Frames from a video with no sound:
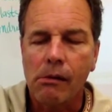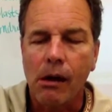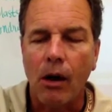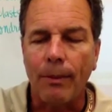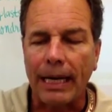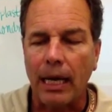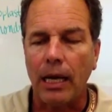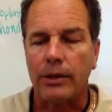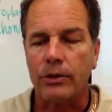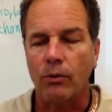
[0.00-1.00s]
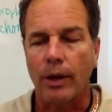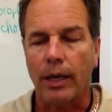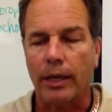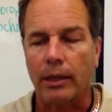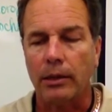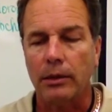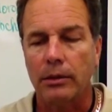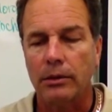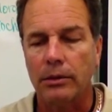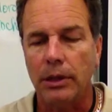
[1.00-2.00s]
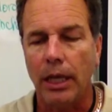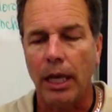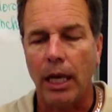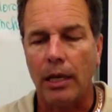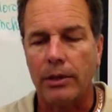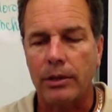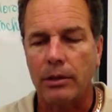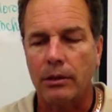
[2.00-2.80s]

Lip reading: Oh my gosh, really? Yes.